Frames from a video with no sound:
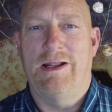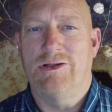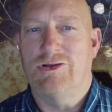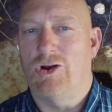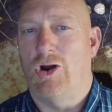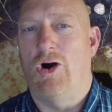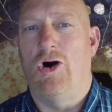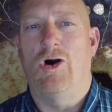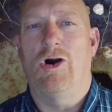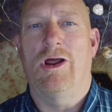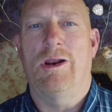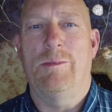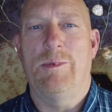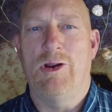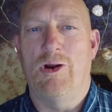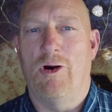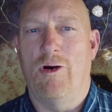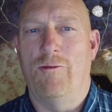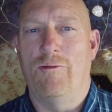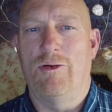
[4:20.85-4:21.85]
it's all going to
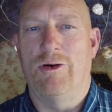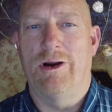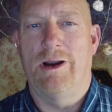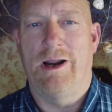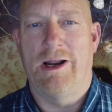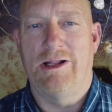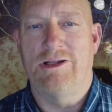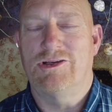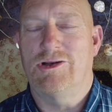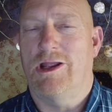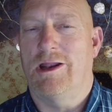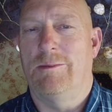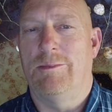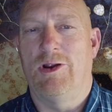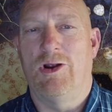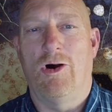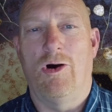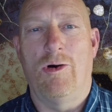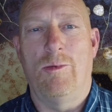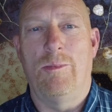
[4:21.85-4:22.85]
be over and it's going to
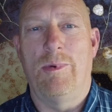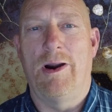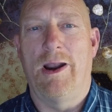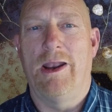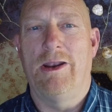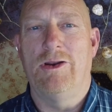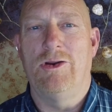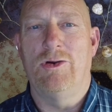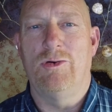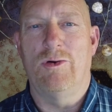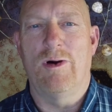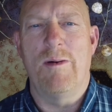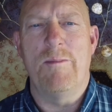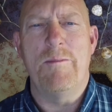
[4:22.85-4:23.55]
be all brand new.